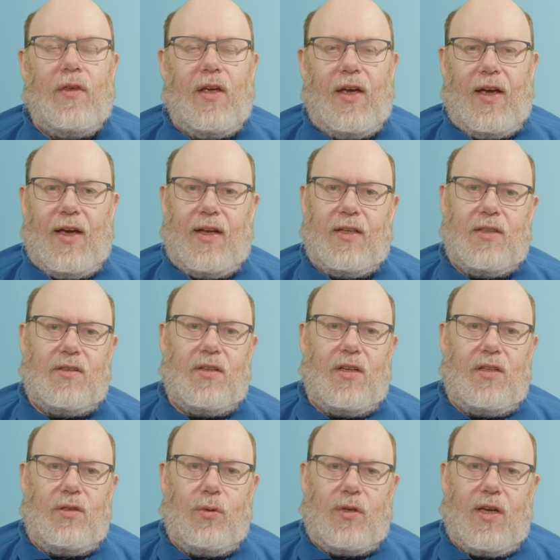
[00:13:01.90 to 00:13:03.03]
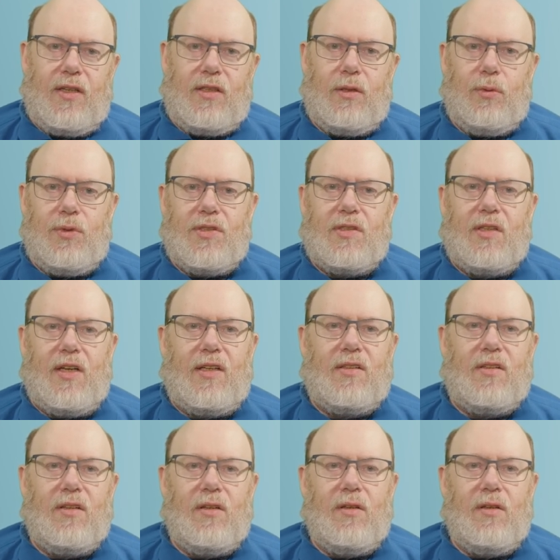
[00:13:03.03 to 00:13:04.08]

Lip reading: and you can use that